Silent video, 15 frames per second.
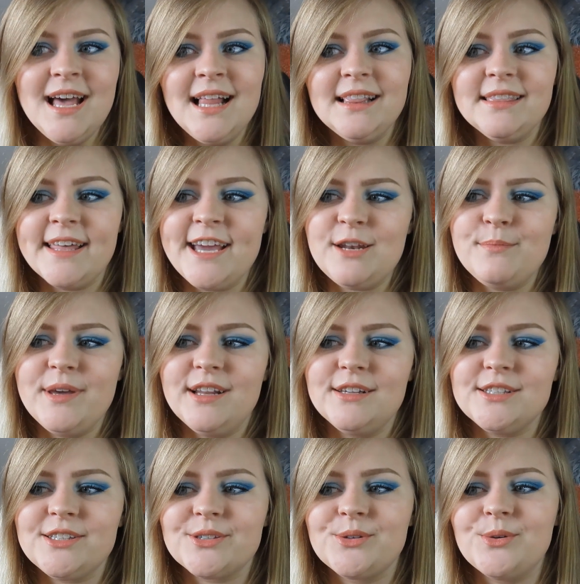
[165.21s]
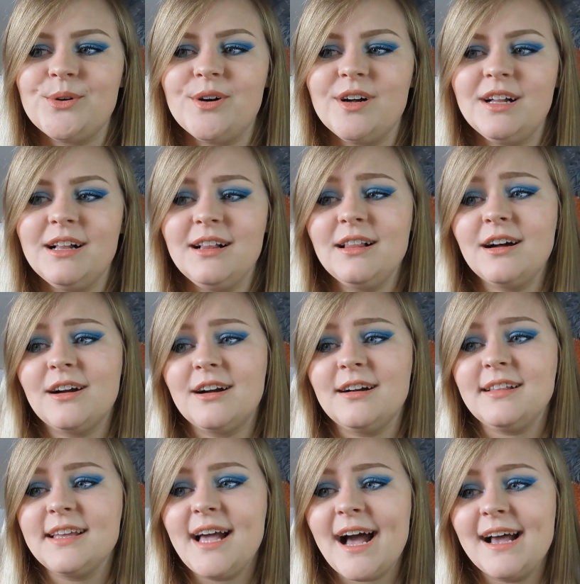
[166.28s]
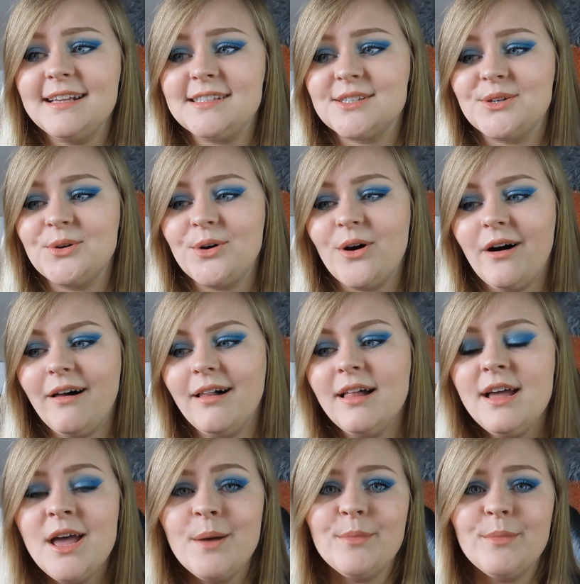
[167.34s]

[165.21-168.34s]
late middle school, early high school,